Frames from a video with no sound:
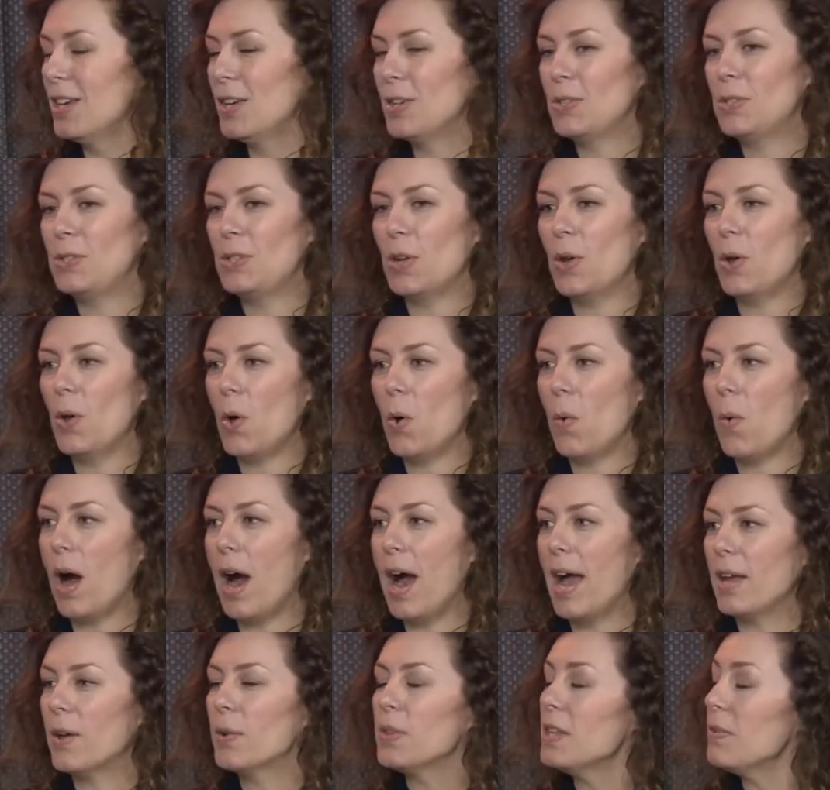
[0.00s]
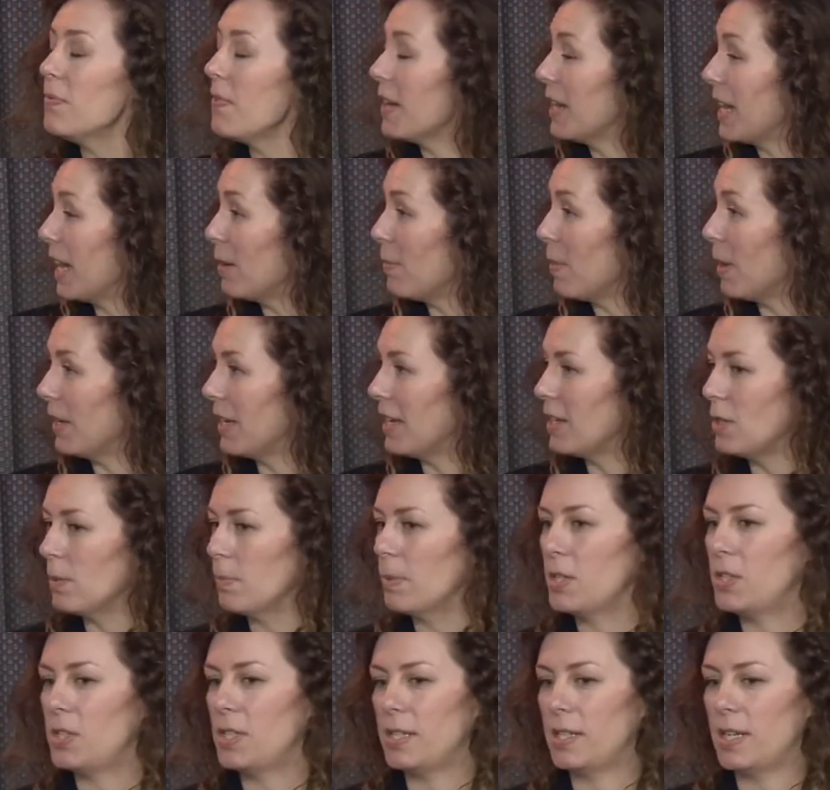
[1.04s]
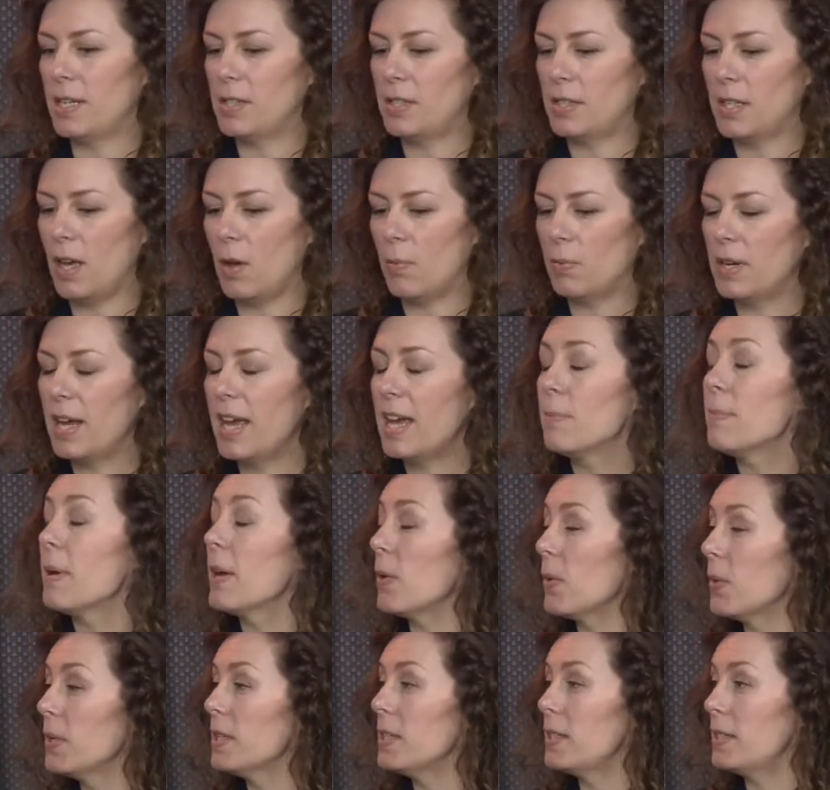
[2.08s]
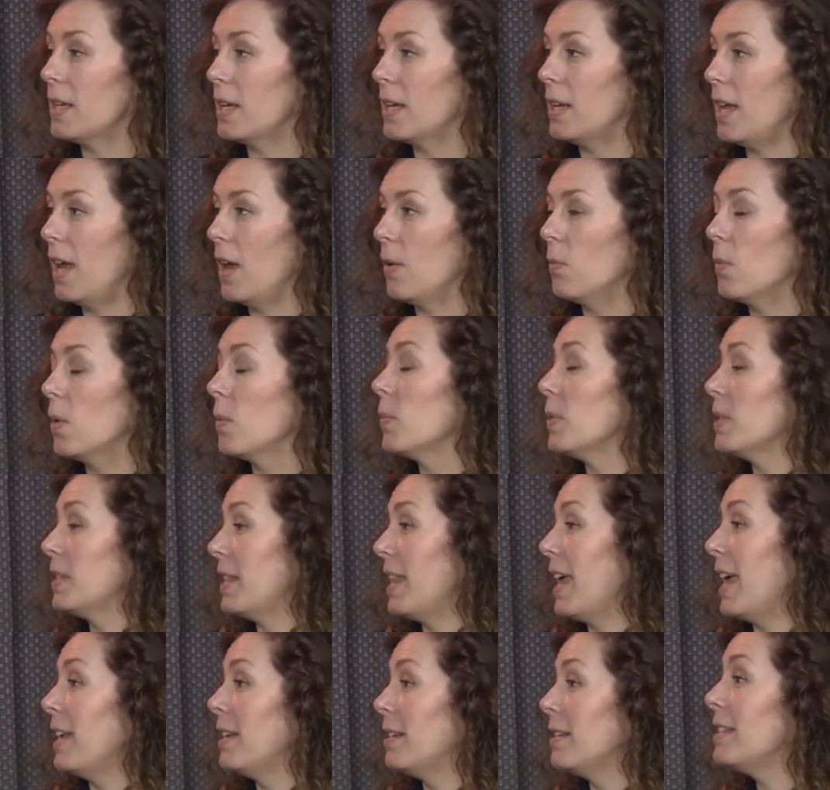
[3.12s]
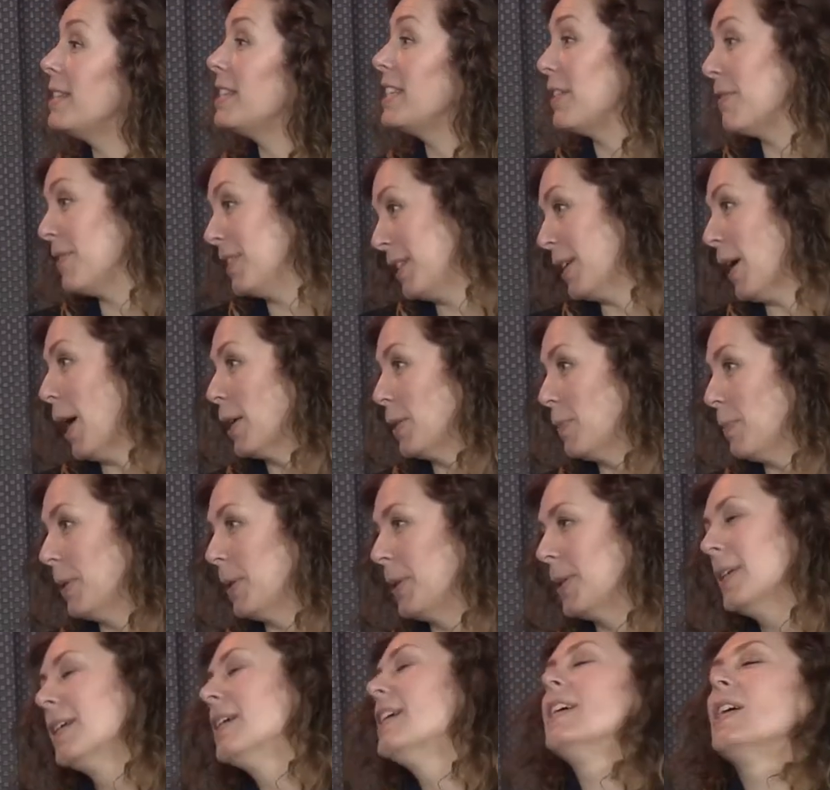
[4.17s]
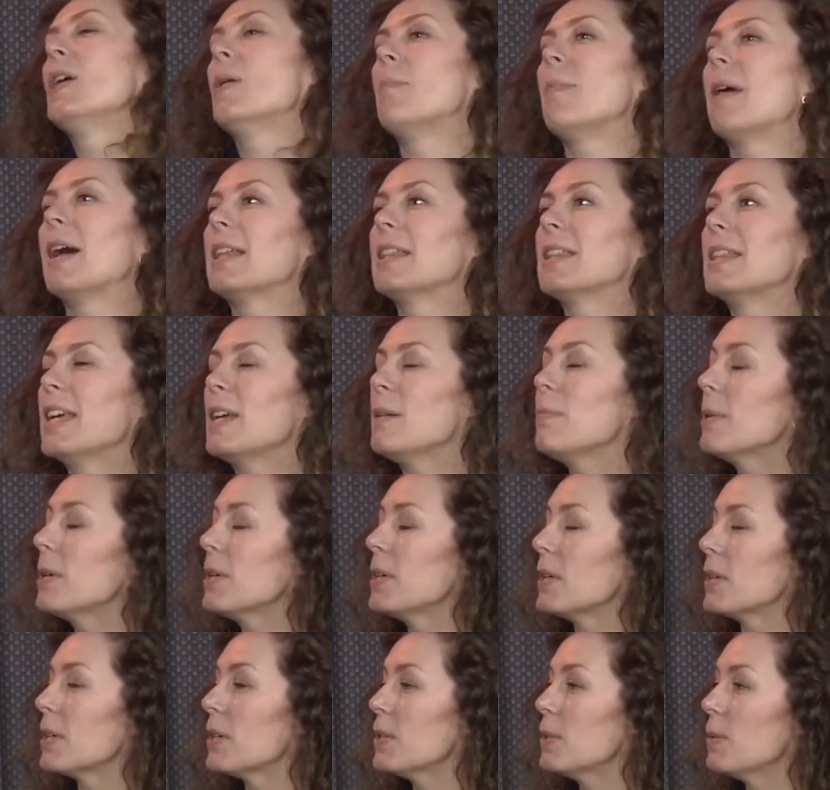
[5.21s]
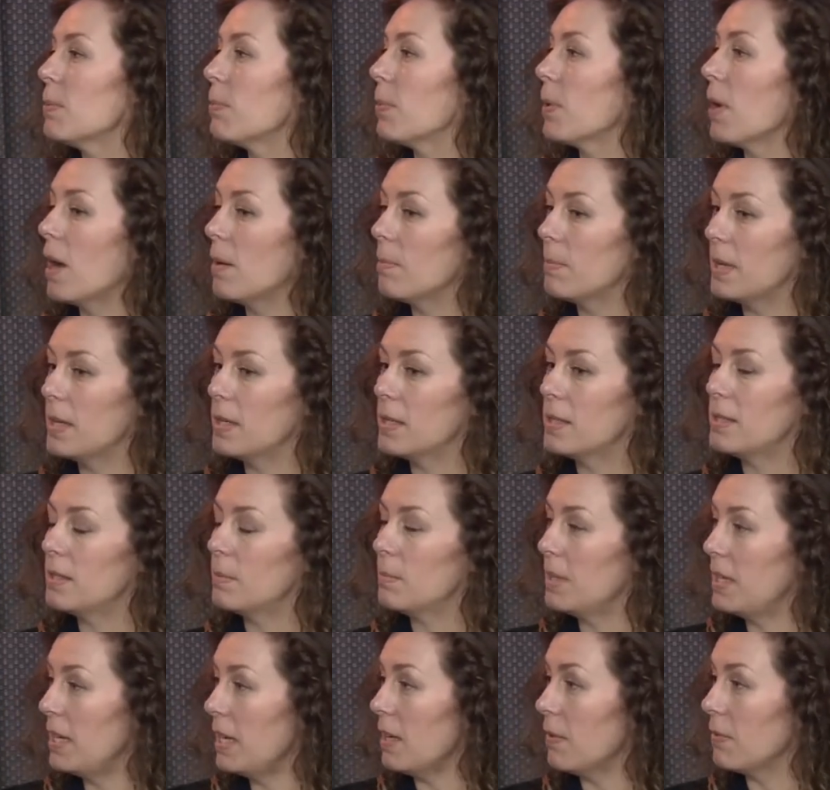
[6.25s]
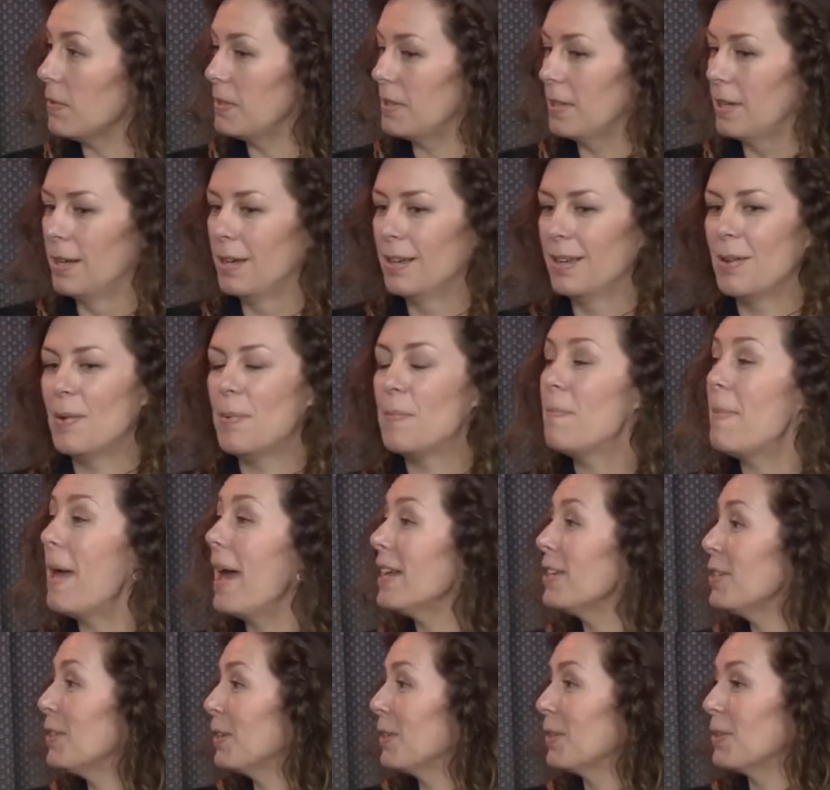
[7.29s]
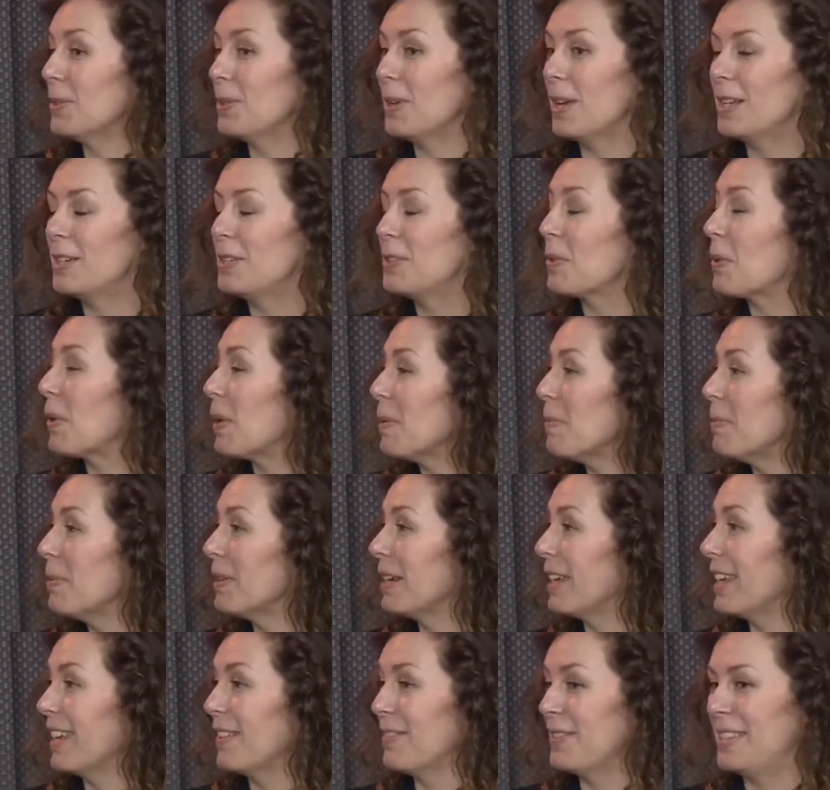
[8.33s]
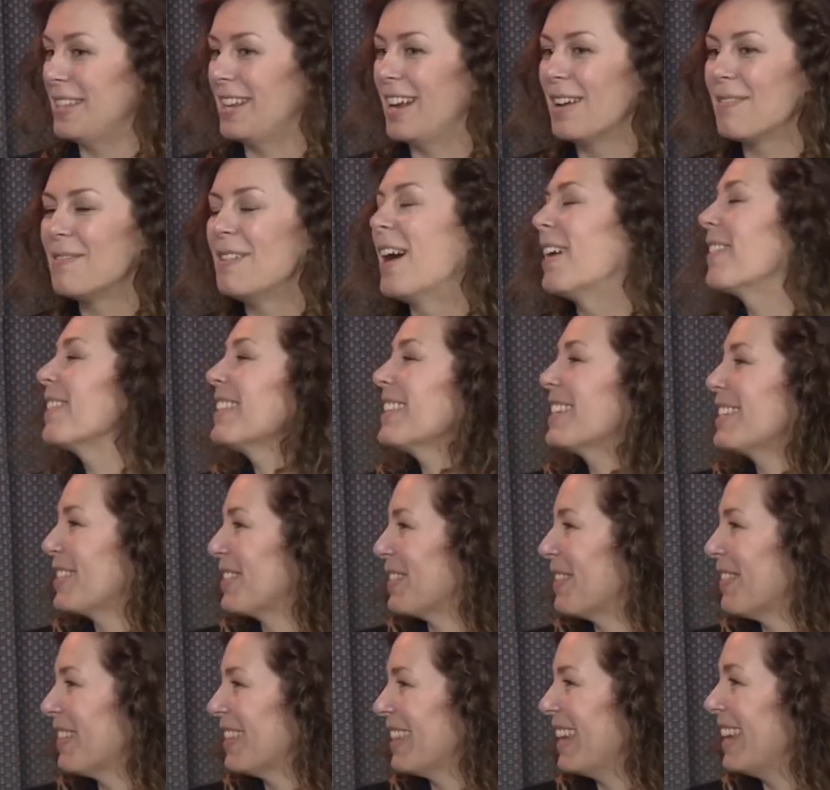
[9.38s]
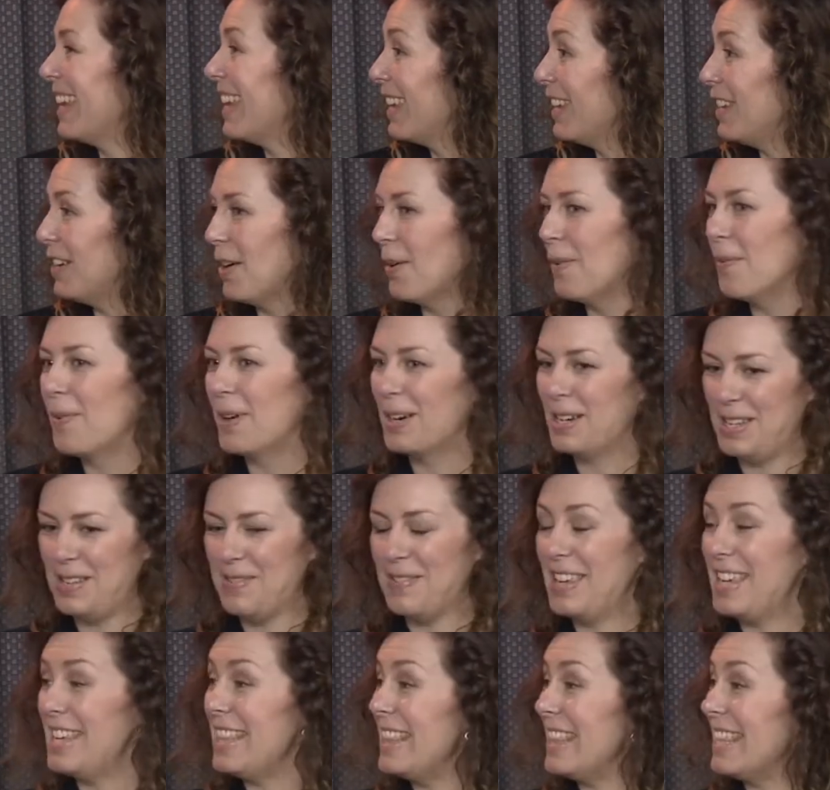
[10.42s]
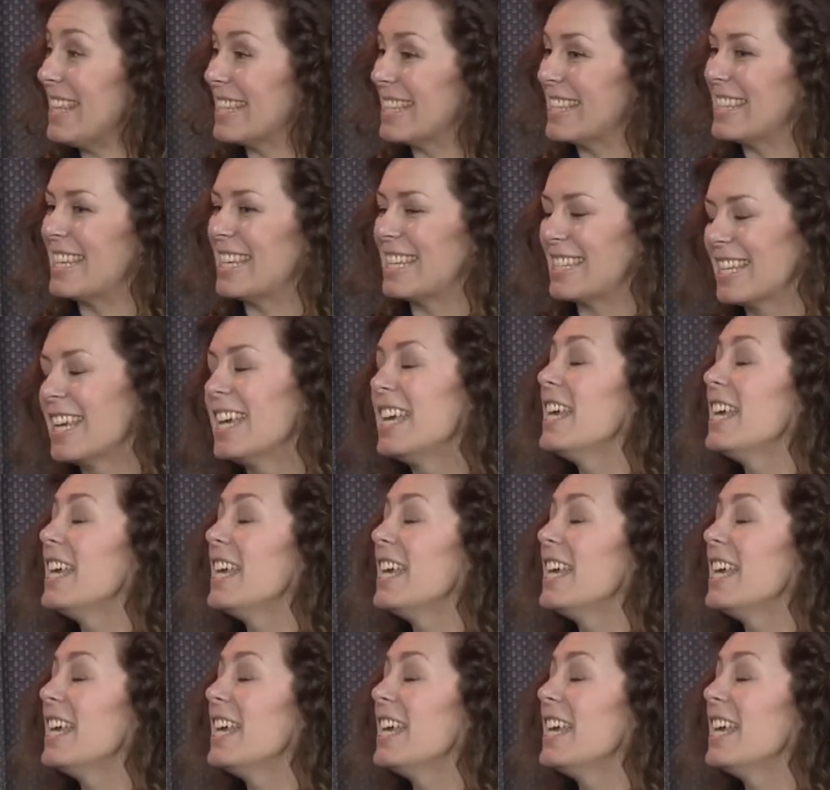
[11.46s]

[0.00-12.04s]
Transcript: So I only found out about Kinder Britches as when I had my oldest son at what was then Stevens Hospital. My labor nurse brought me some gifts, magical, adorable gifts that I'm not really sure where they, you know, where do you get these things?